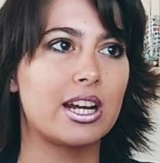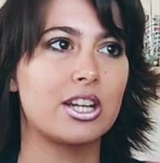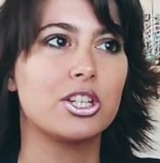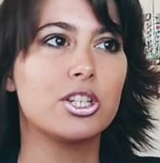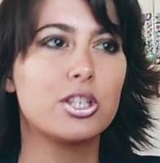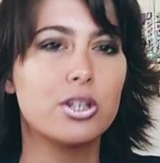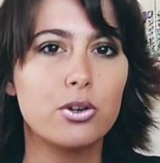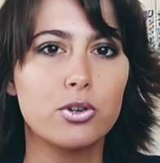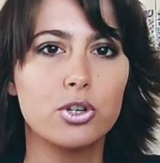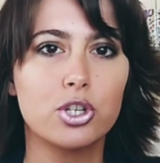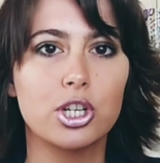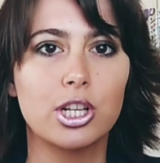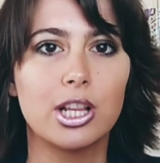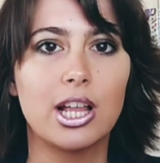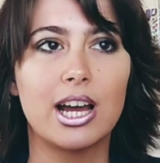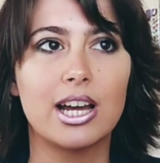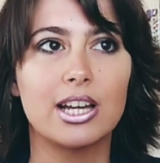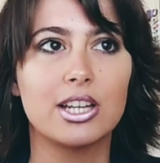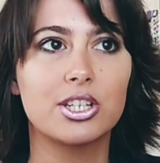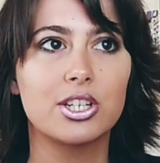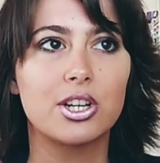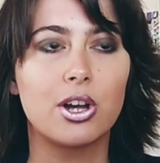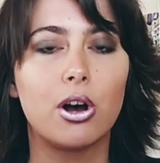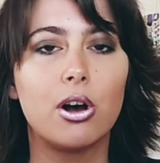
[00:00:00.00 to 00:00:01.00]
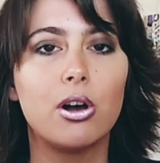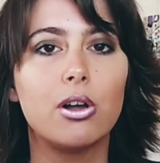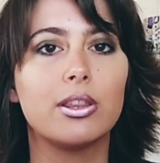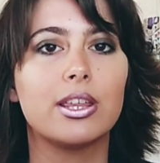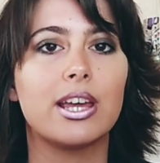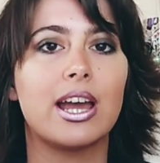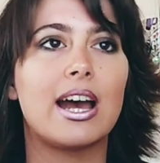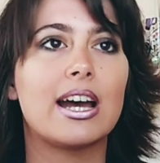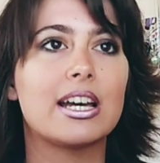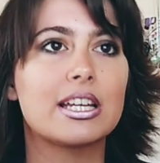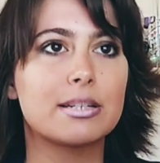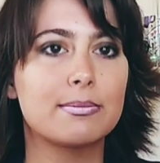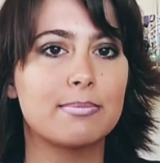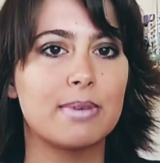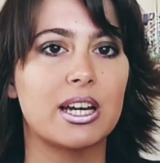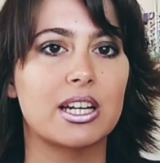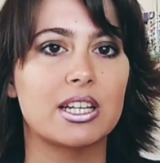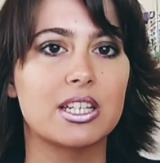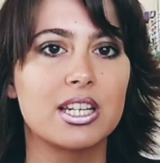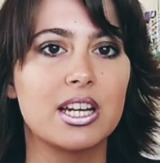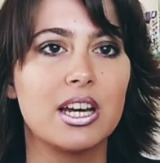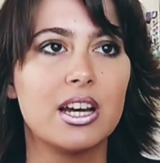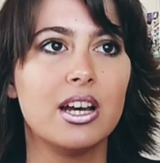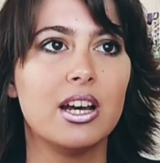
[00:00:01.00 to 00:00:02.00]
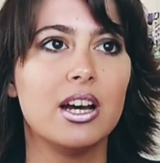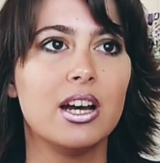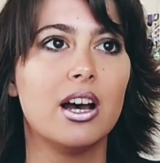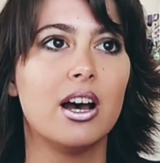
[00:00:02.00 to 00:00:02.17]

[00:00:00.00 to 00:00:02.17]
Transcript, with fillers: that I socialized, all the aspects